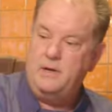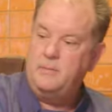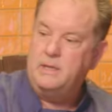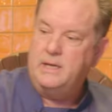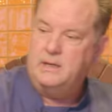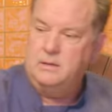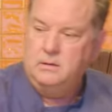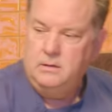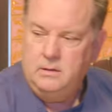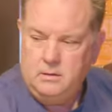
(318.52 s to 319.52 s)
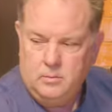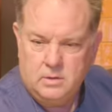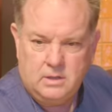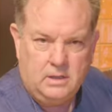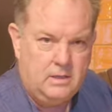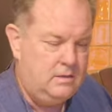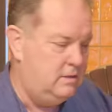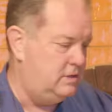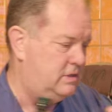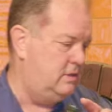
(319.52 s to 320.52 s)
then I'm going to add a little more glug,
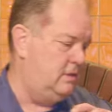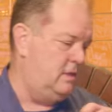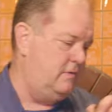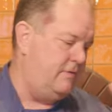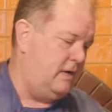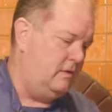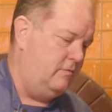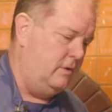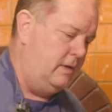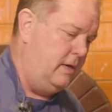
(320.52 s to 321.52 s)
just a glug of olive oil